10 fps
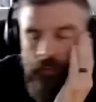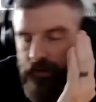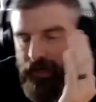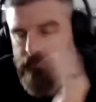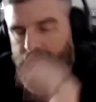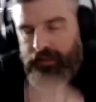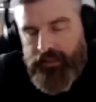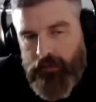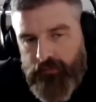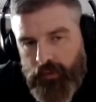have any
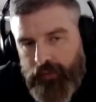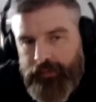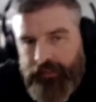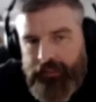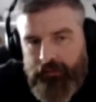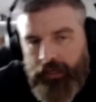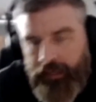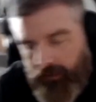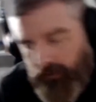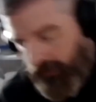software built in right
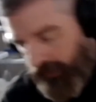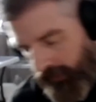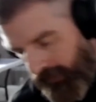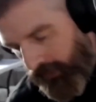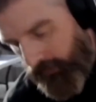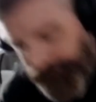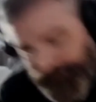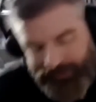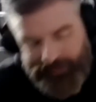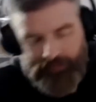now. Um,
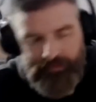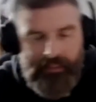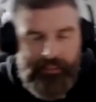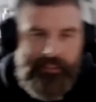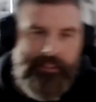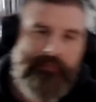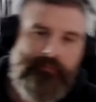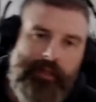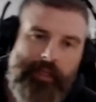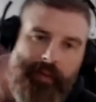it's something that's
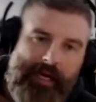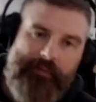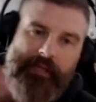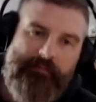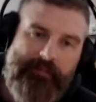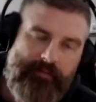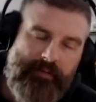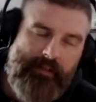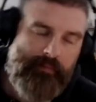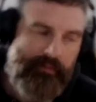in the pipeline for
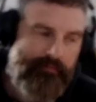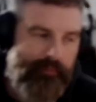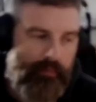development. Okay.